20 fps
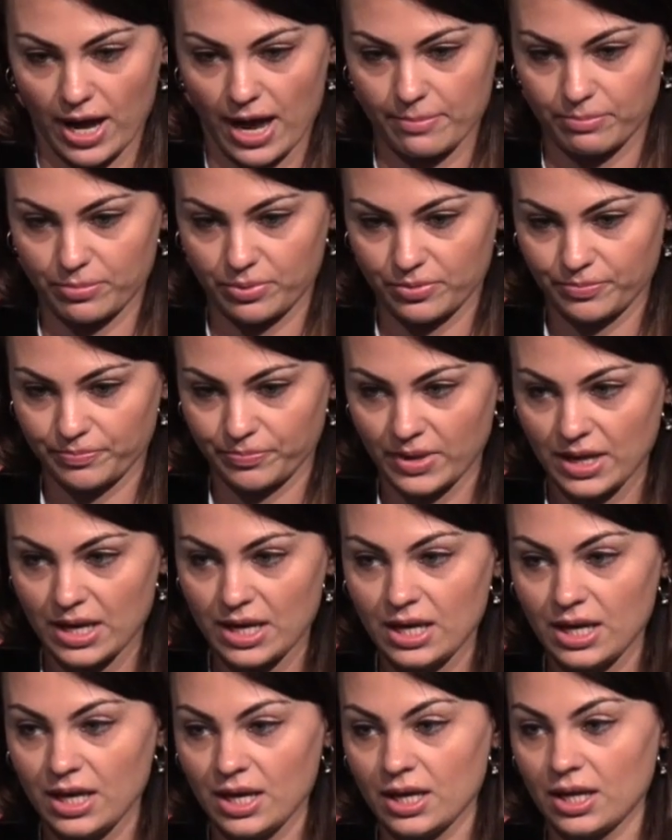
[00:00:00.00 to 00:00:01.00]
app.
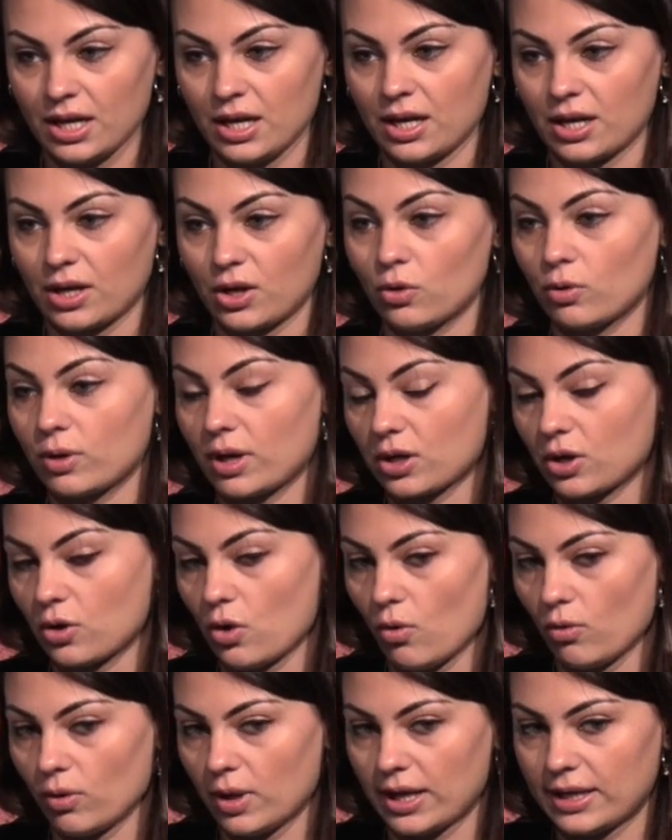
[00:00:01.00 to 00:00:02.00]

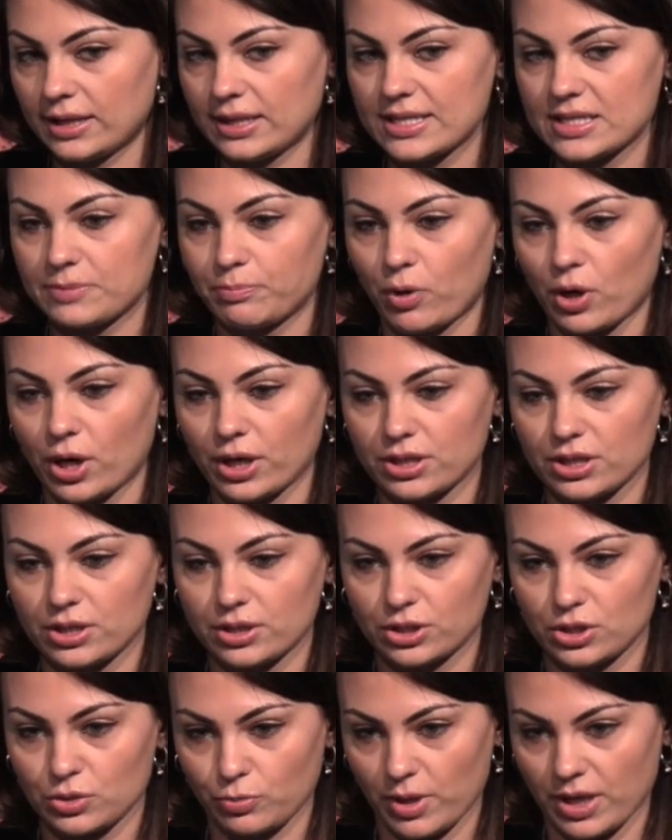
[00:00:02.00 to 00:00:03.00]
Coca-Cola has
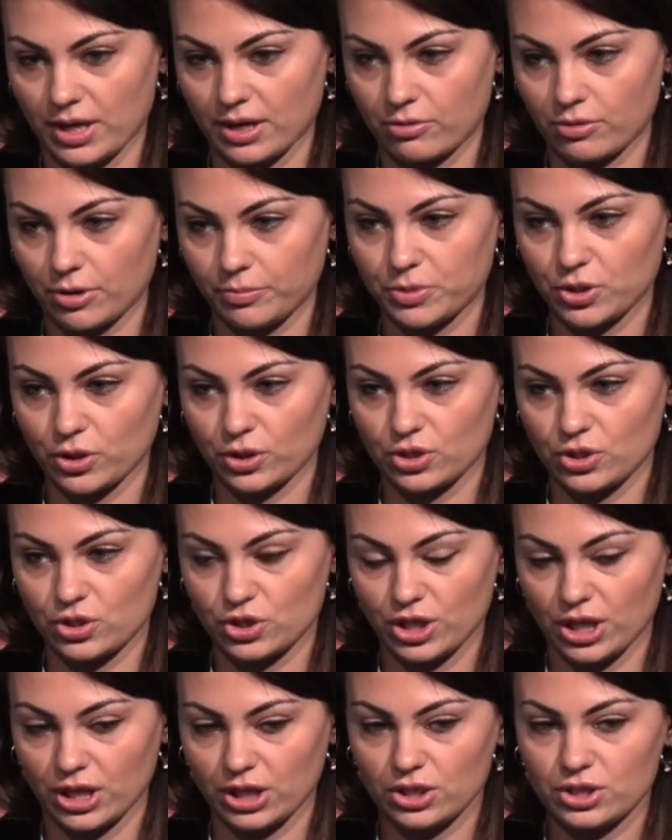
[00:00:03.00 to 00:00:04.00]
partnered with a crypto
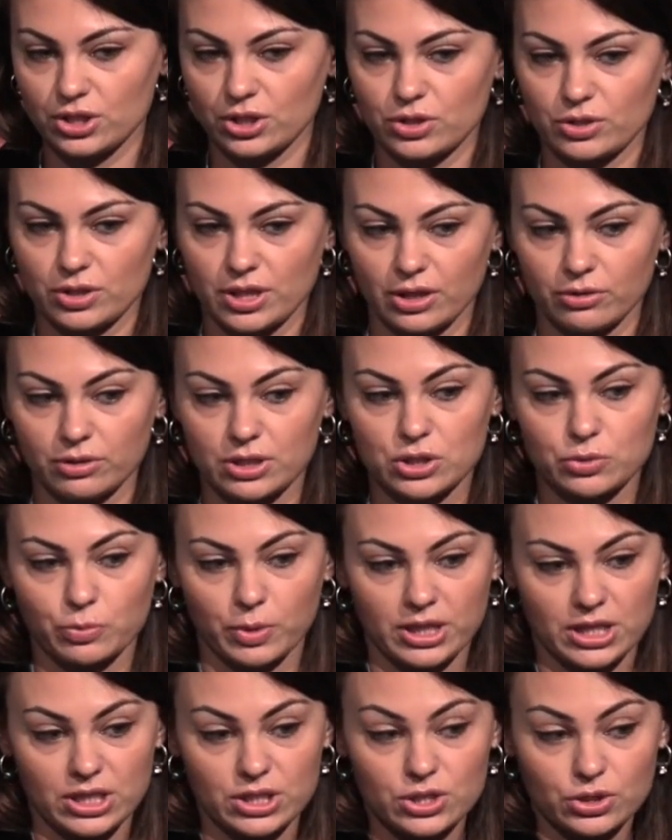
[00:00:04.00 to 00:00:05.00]
exchange in
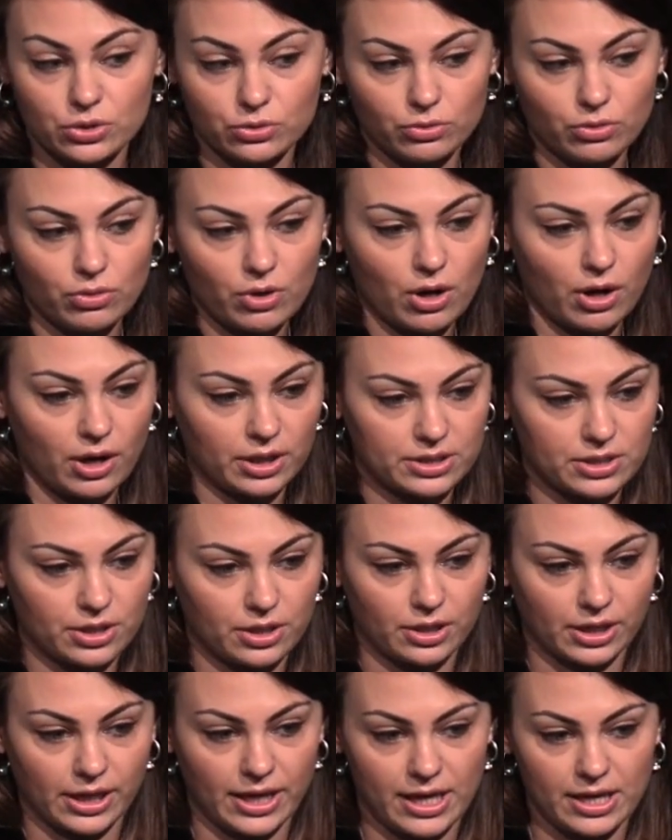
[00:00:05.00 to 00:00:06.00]
2022,
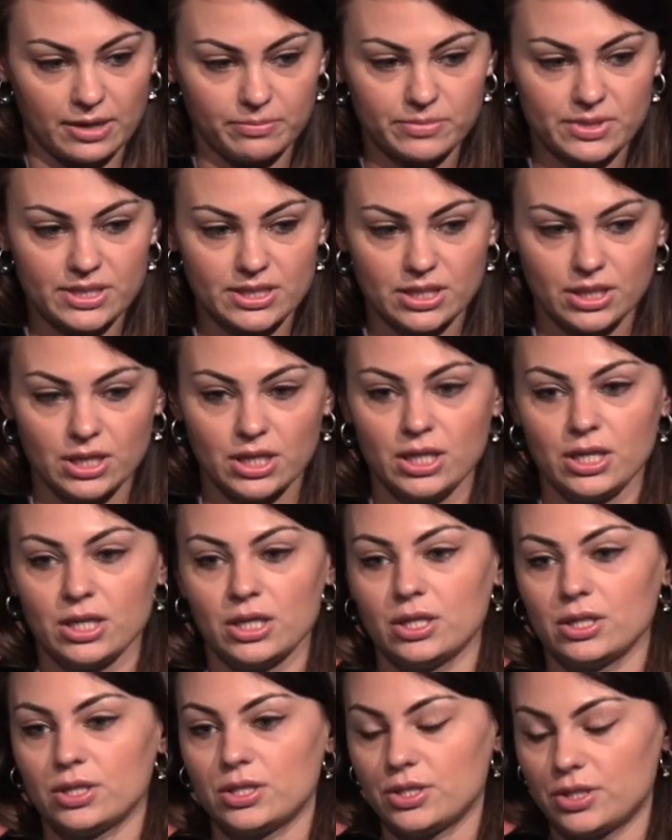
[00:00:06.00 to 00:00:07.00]
Qatar Games,
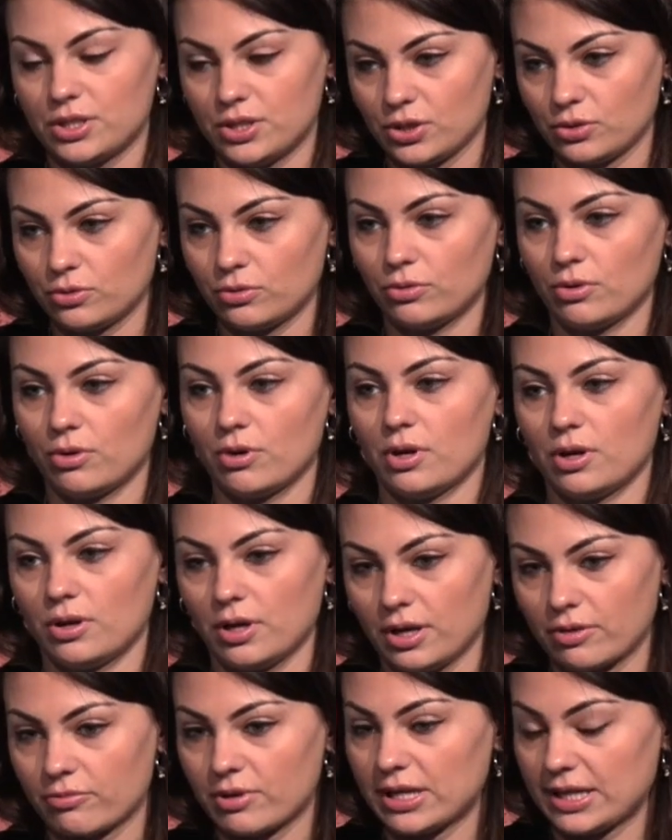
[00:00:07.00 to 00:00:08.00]
to
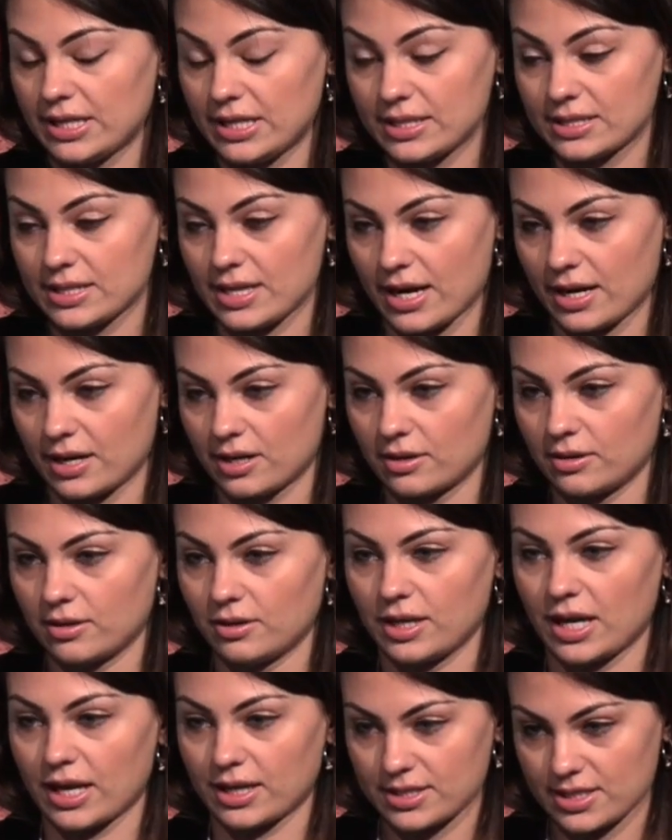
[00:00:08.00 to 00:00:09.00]
release their
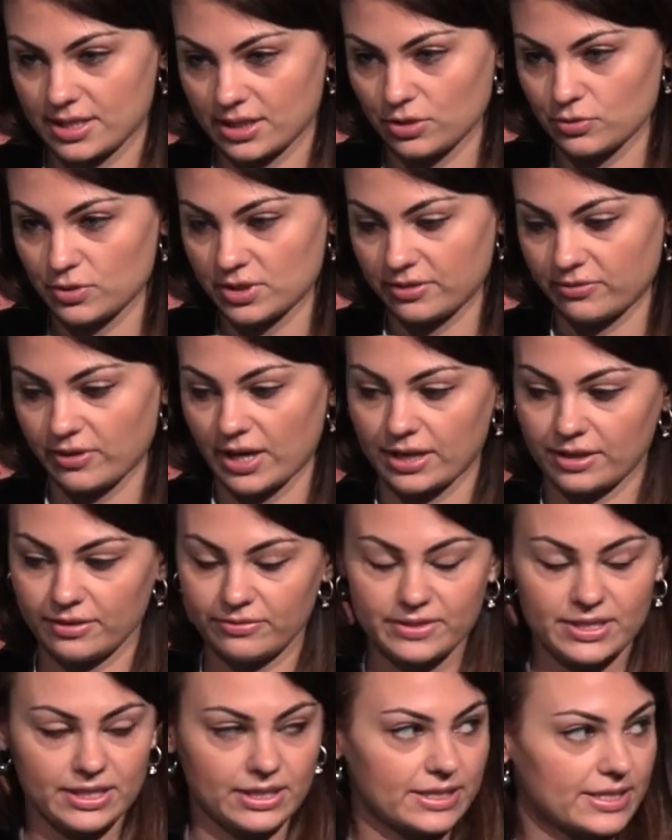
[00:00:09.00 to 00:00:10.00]
exclusive
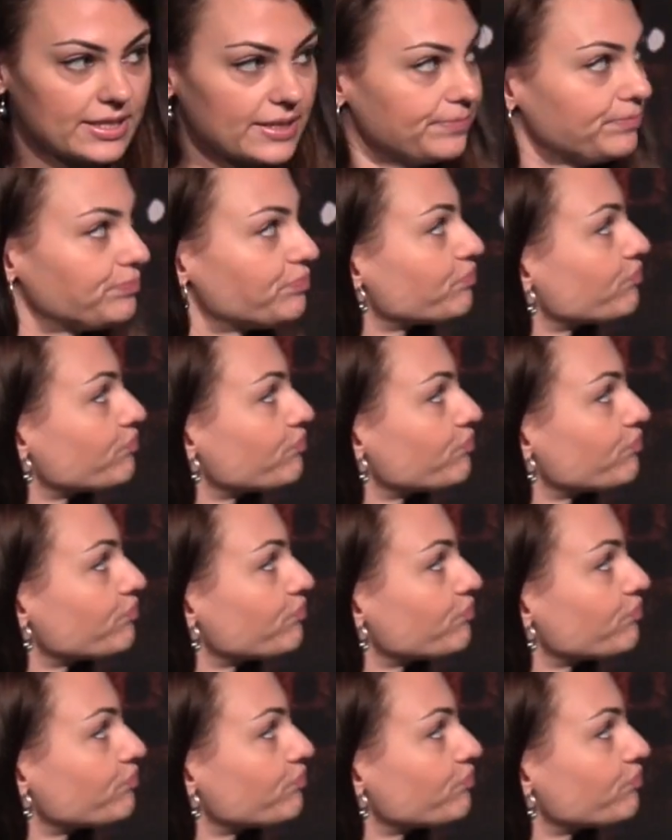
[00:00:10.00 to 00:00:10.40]
NFTs.